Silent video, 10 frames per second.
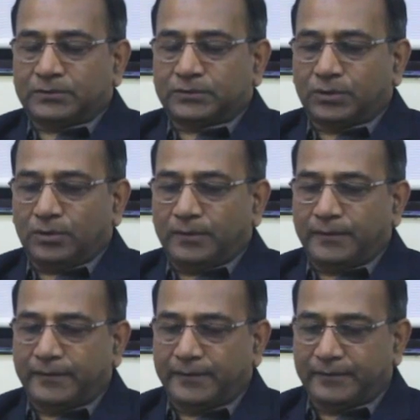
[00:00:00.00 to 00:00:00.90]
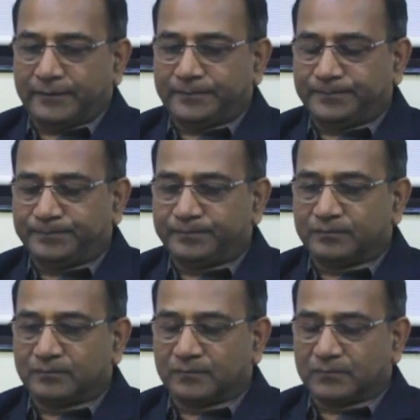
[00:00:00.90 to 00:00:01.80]
So
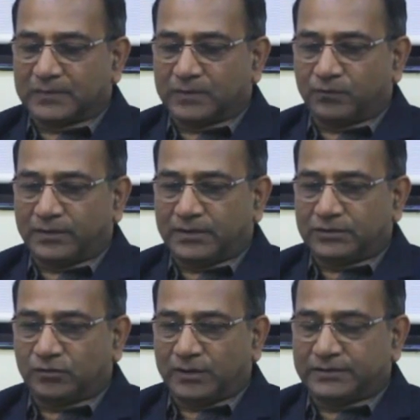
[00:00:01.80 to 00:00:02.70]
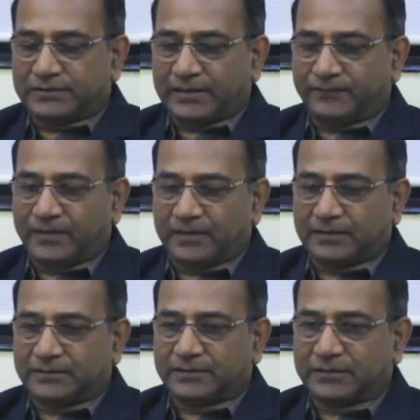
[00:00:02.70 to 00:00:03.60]
when I joined TIFAC
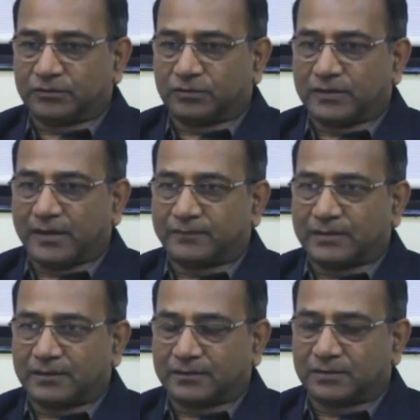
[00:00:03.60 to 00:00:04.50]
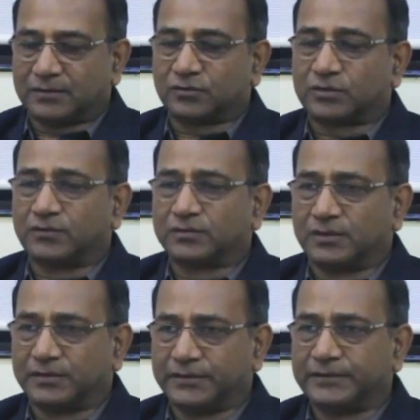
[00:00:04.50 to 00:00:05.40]
as executive director in
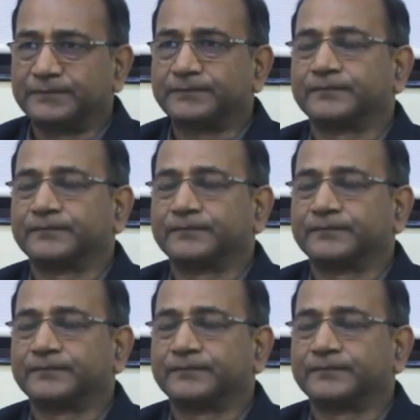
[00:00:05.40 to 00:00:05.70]
2013,